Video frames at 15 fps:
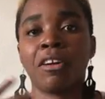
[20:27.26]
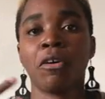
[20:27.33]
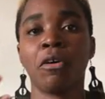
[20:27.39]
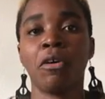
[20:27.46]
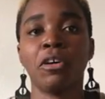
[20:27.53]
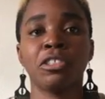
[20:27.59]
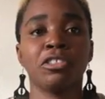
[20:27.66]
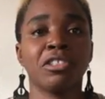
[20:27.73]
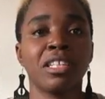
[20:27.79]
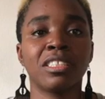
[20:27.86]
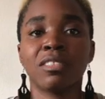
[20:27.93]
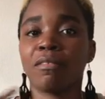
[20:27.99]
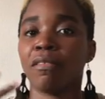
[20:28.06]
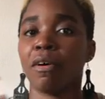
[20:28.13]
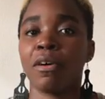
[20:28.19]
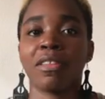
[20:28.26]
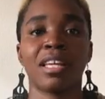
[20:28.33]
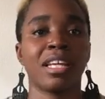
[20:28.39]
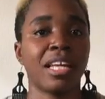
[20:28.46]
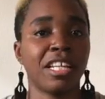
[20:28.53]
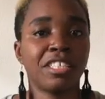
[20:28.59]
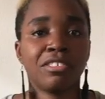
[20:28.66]
hundreds of
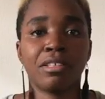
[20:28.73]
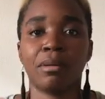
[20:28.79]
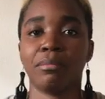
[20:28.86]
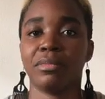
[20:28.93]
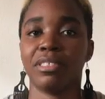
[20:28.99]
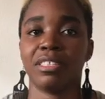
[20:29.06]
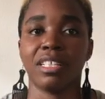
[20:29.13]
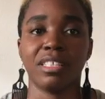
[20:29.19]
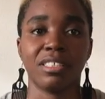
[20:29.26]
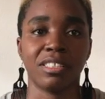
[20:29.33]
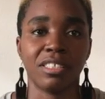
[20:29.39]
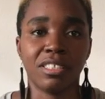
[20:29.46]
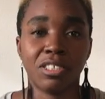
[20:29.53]
other Nigerian businesses,